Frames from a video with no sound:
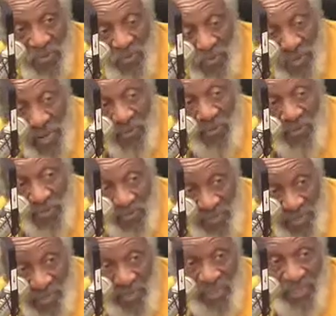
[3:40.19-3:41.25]
If you promise
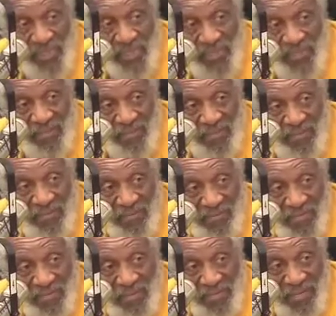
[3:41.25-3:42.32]
me
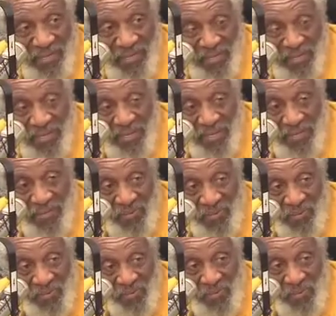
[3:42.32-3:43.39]
that
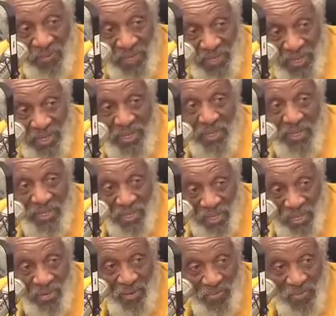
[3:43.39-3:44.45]
when the end
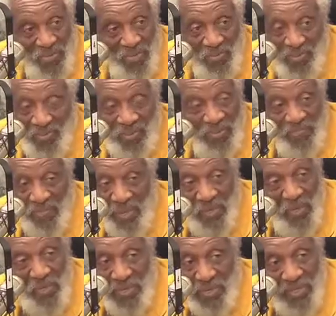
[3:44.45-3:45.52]
comes, you won't be
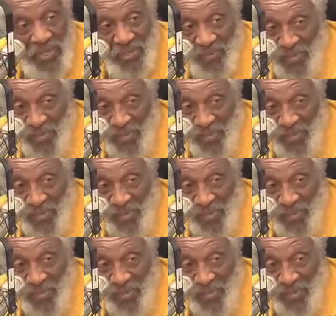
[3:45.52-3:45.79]
moaning